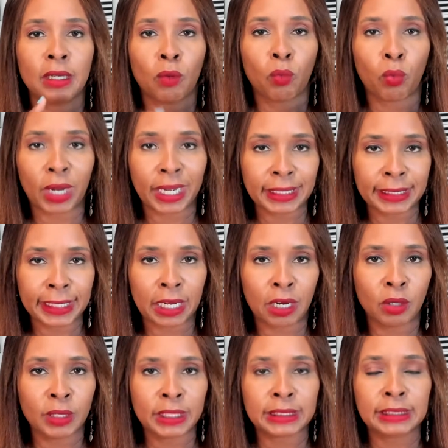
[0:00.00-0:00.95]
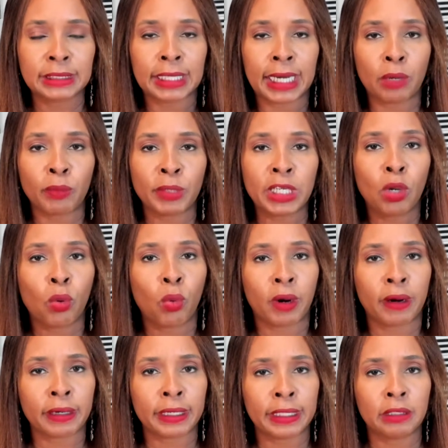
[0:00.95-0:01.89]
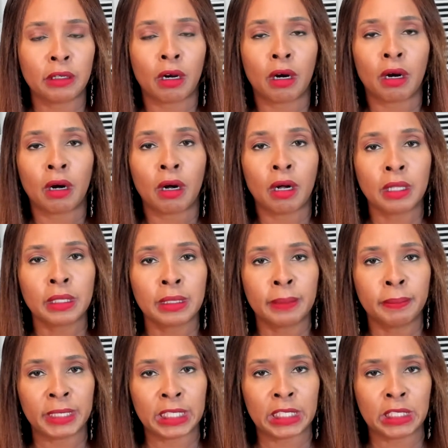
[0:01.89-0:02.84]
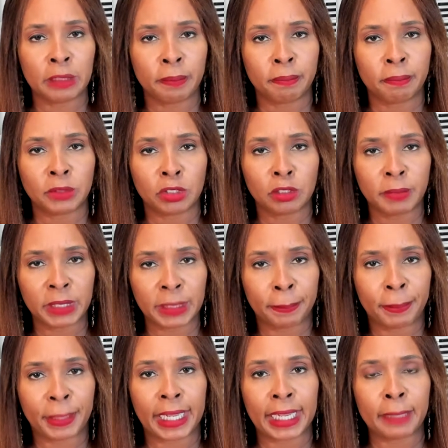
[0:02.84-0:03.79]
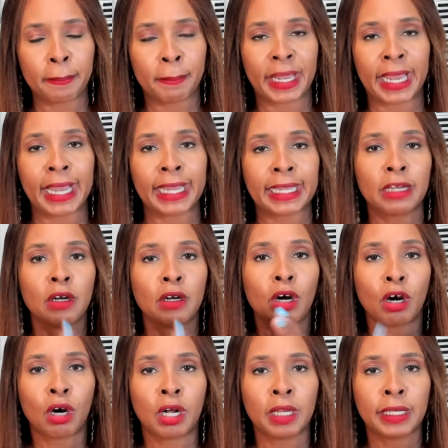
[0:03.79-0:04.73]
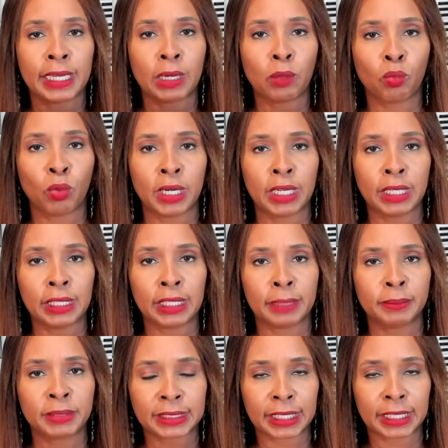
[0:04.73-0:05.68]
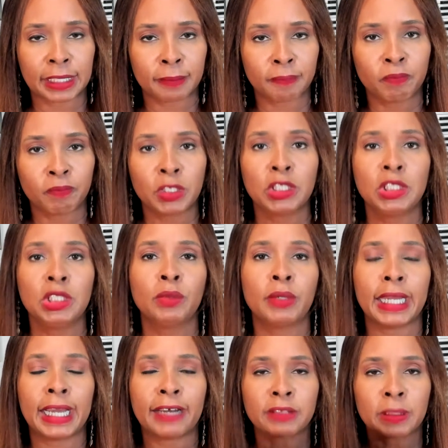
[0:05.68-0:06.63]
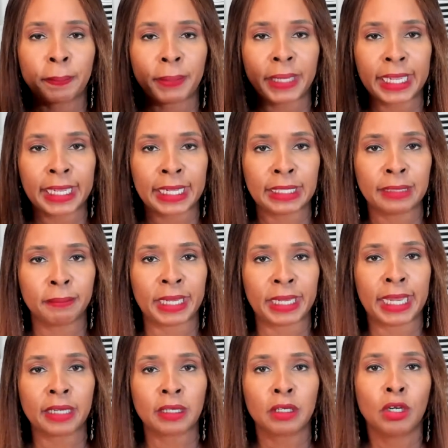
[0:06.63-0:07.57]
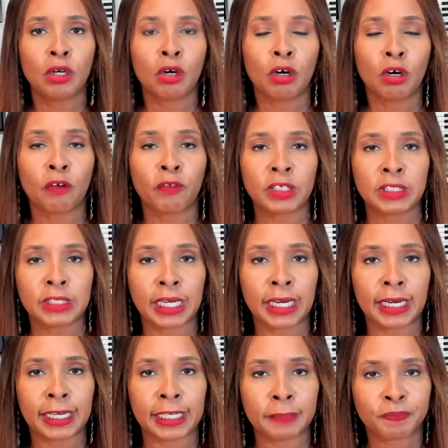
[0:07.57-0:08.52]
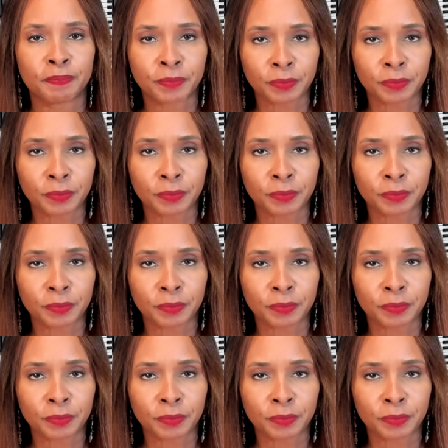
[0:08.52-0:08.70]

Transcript: right now is not requiring all the money to be paid back all at one lump sum. You will have to pay it back over time.